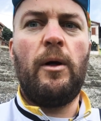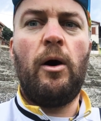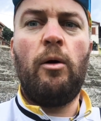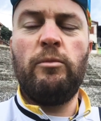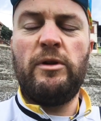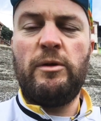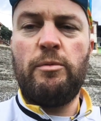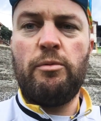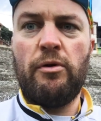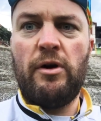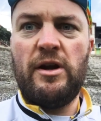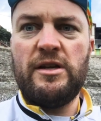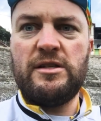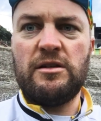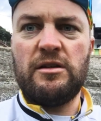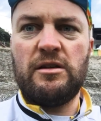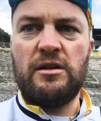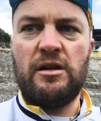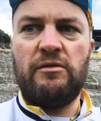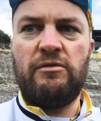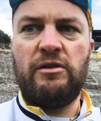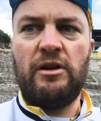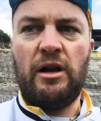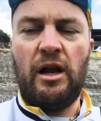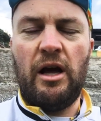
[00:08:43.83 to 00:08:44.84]
omnipresent,
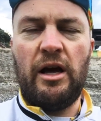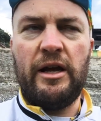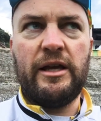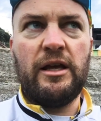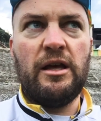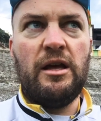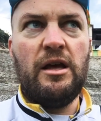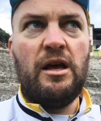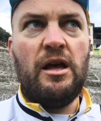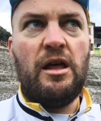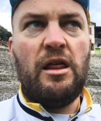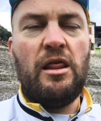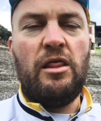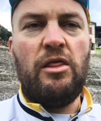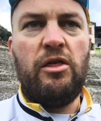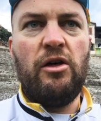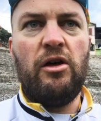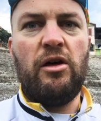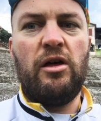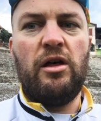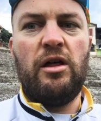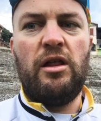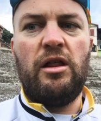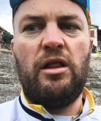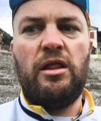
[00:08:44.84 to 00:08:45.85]
if you like,
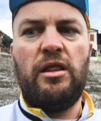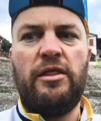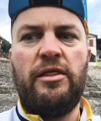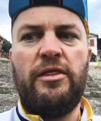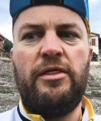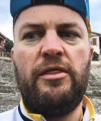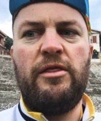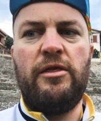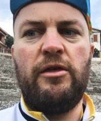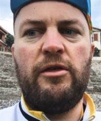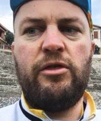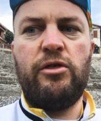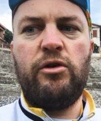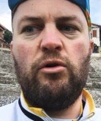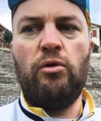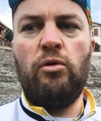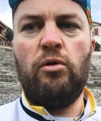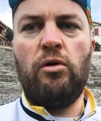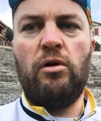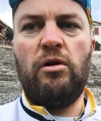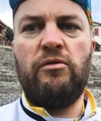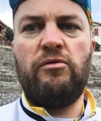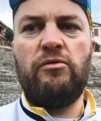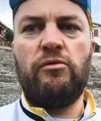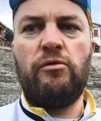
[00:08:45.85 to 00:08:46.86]
that the
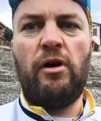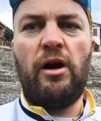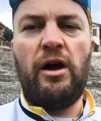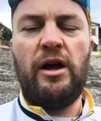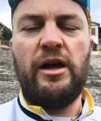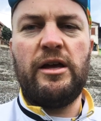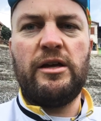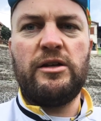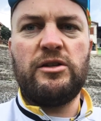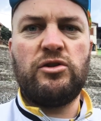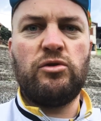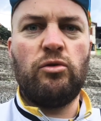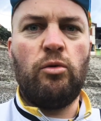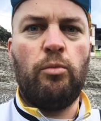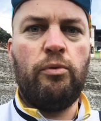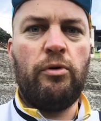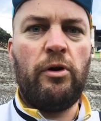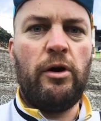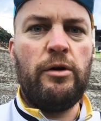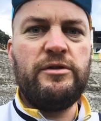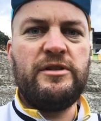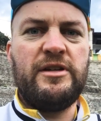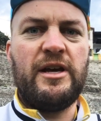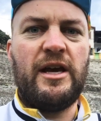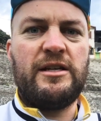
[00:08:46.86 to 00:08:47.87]
thought of riots or
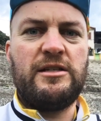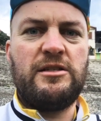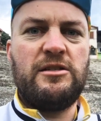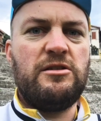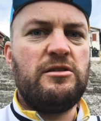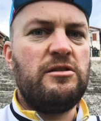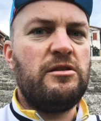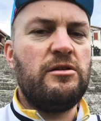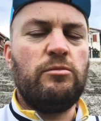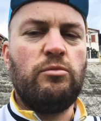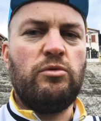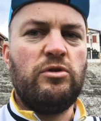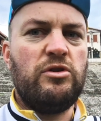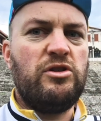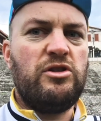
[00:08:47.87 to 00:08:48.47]
protests